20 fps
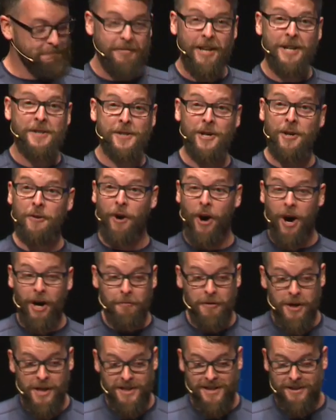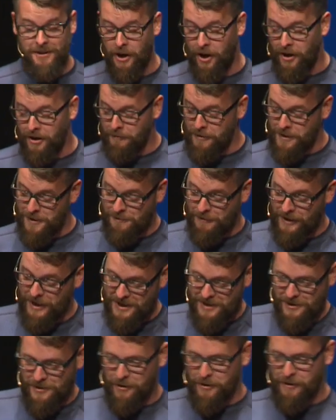So onwards, onwards with the
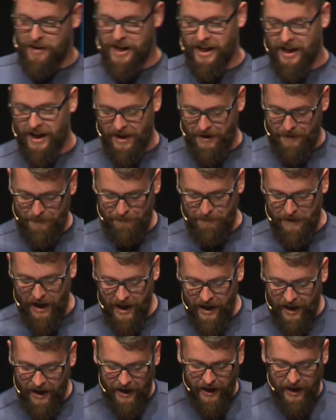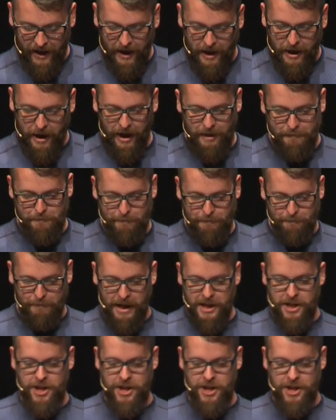story. By